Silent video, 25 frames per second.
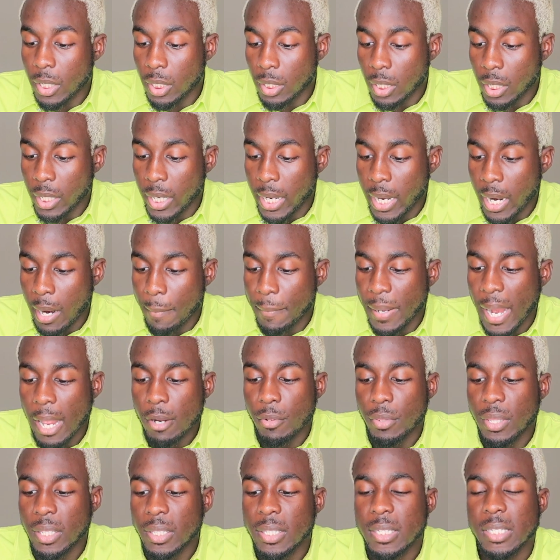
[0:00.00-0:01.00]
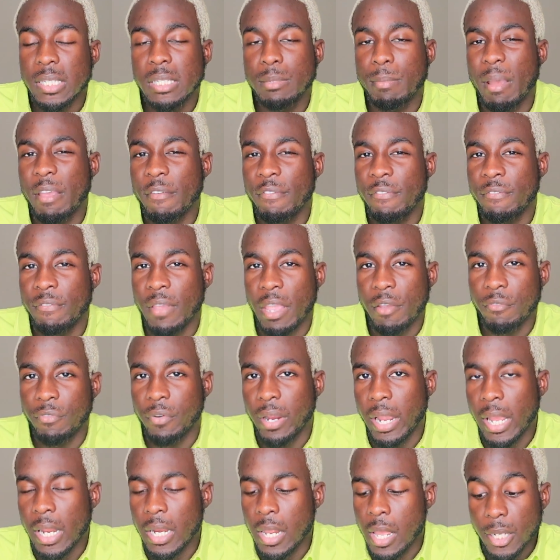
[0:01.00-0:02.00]
green look here, but I don't think this is my
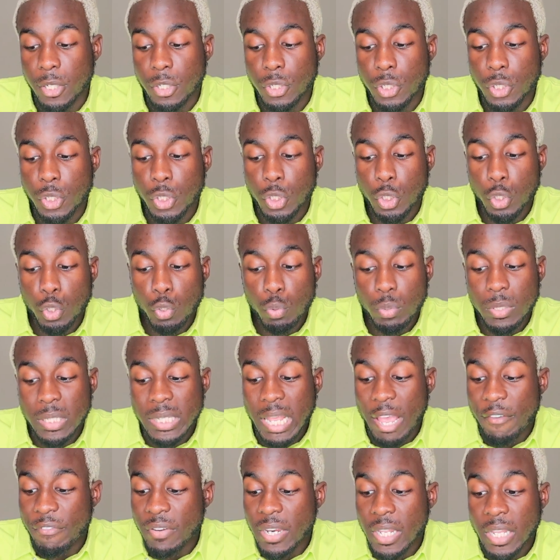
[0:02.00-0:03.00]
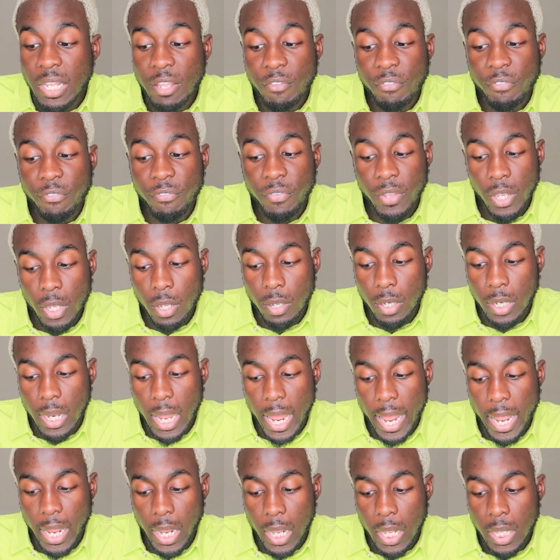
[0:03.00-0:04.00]
favorite. I do definitely feel
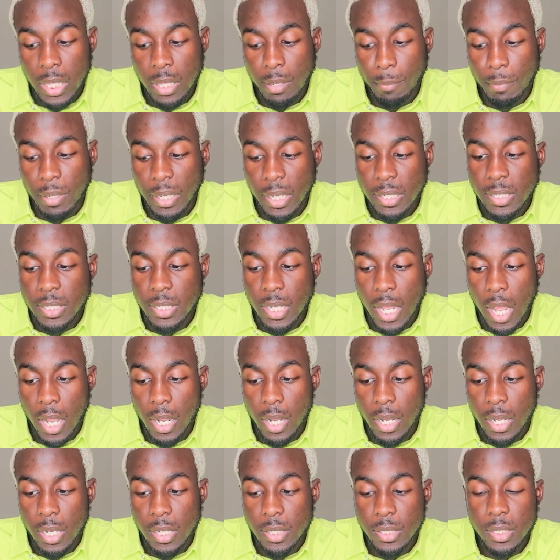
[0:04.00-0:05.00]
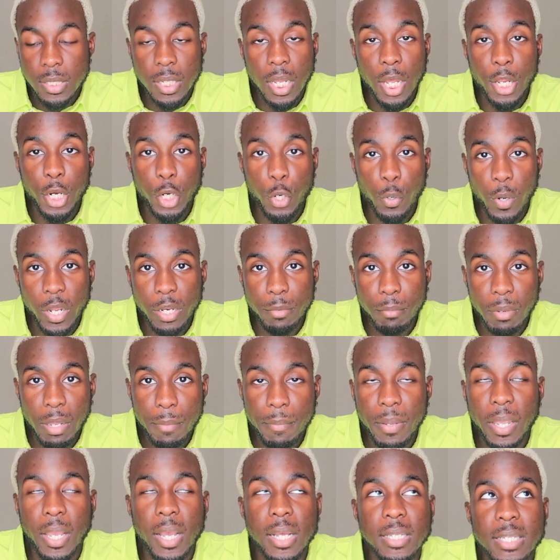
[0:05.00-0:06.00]
like the Balenciagas annoyed me,
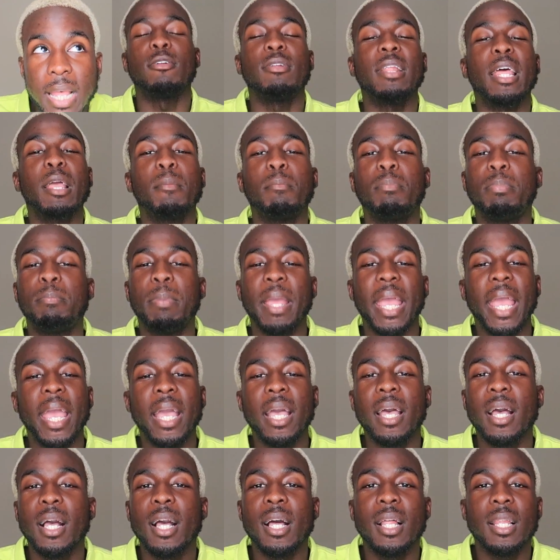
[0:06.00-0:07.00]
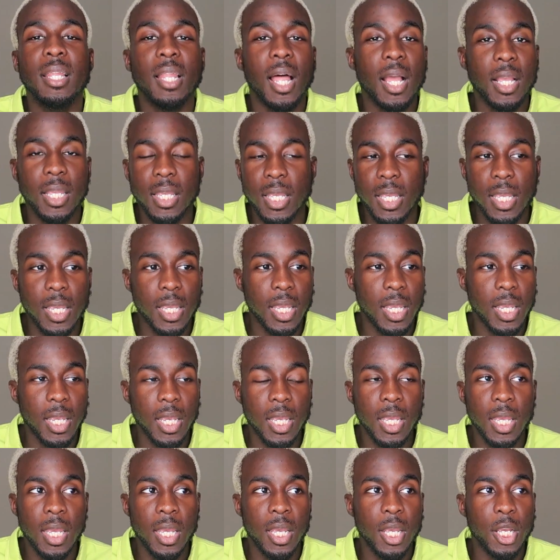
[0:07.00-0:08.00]
because I don't like big,
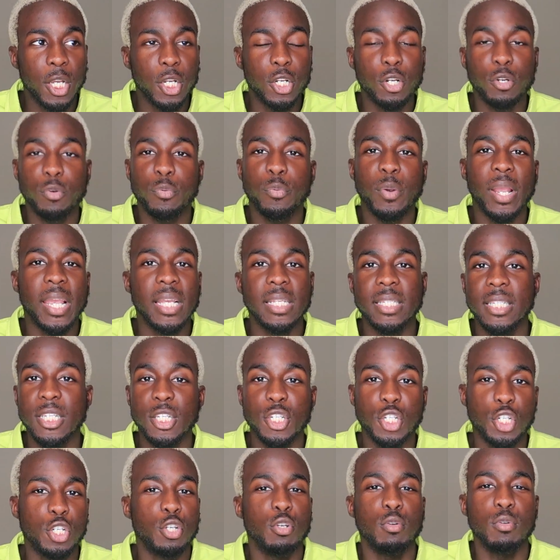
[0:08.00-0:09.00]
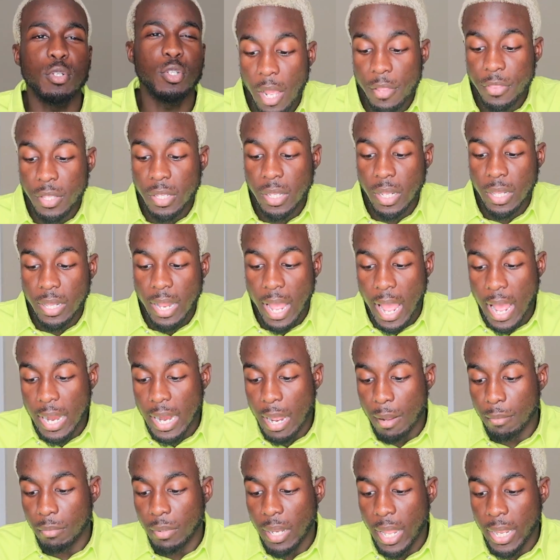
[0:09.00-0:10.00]
clunky, crazy shoes. Other than
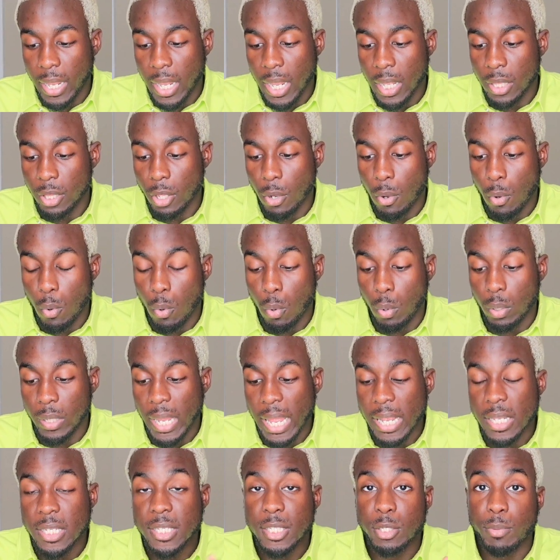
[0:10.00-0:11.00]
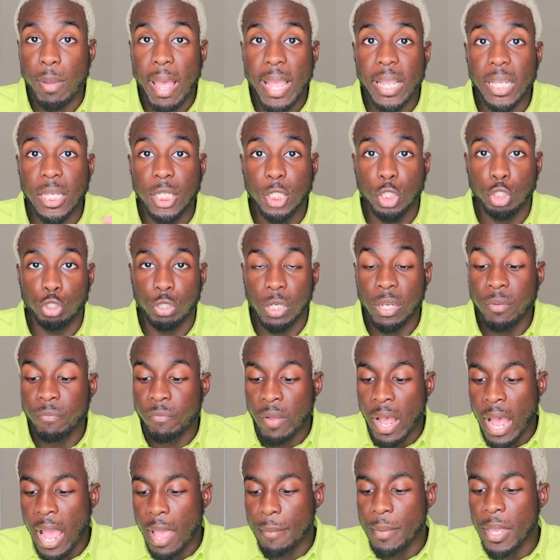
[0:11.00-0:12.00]
that, I'm liking the whole like swaggy street
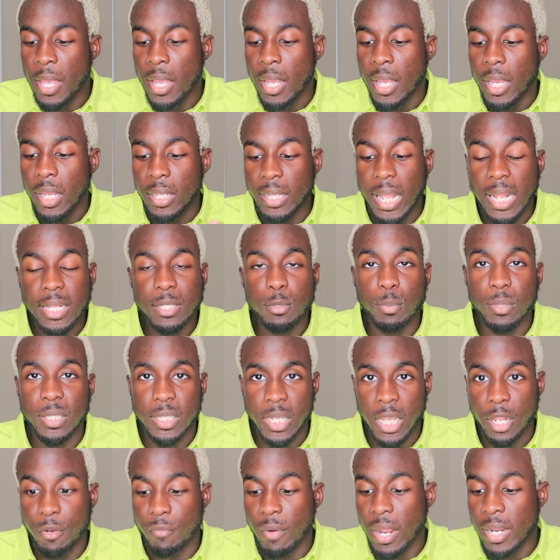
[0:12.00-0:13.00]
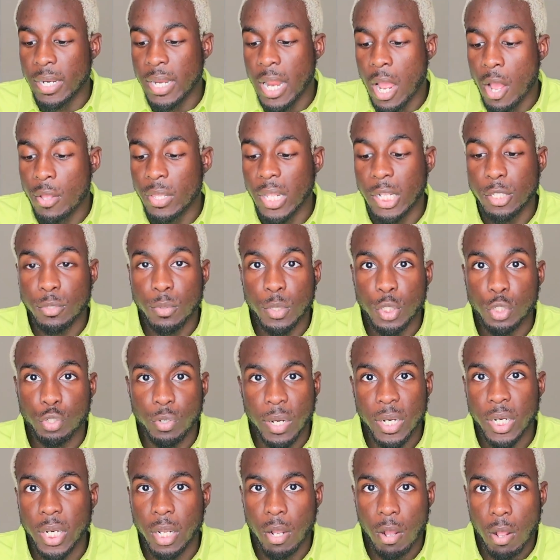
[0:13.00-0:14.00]
vibe. That's what's in right now, and that's what's
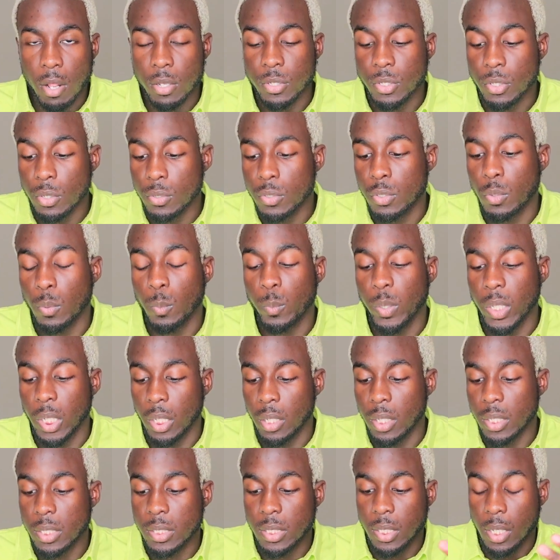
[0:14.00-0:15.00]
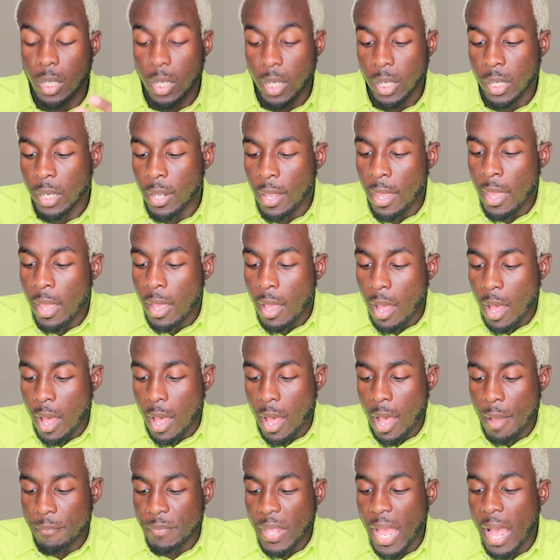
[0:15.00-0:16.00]
trending also, so it really looks good.
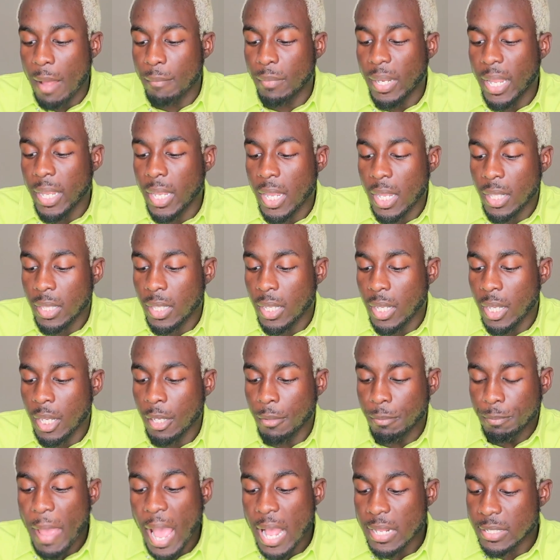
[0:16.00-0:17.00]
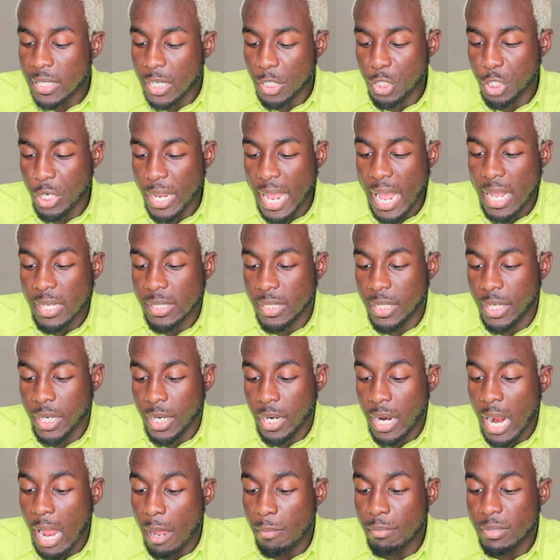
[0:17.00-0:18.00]
Yeah, I'm liking the pants that she has
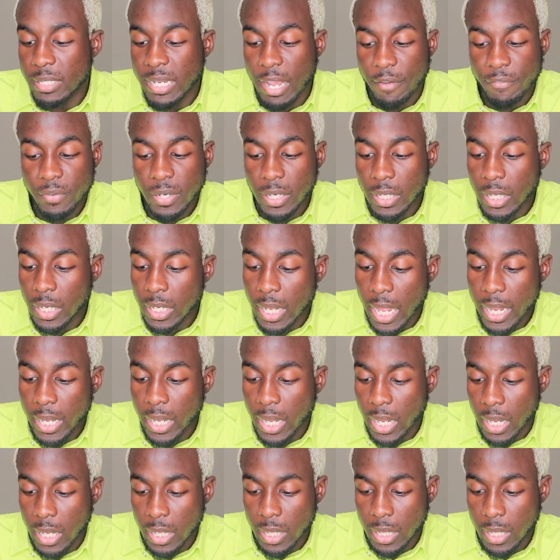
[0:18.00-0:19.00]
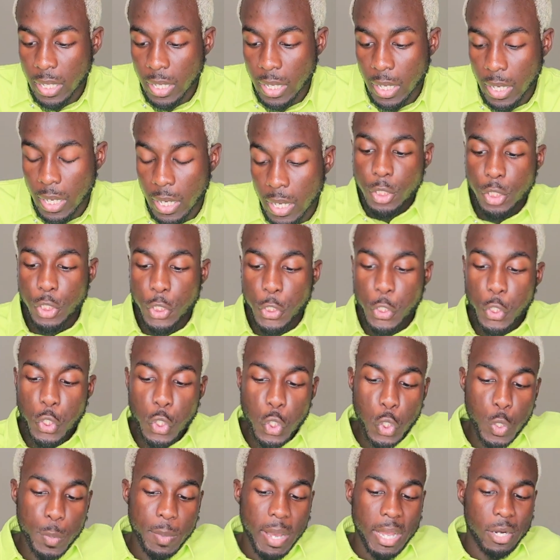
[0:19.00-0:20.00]
here. I'm definitely liking the
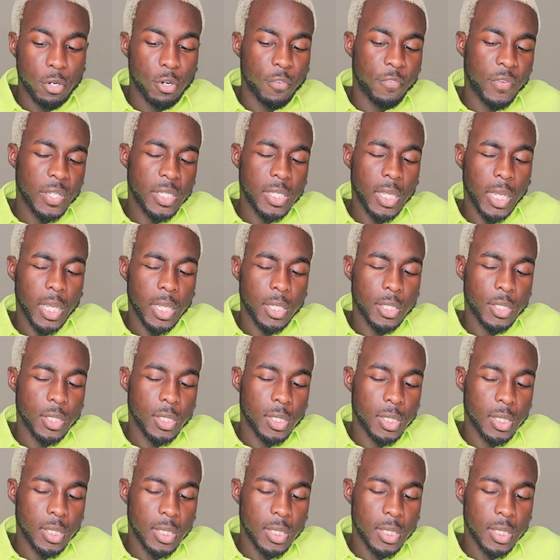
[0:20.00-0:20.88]
tube. I don't know if it's like a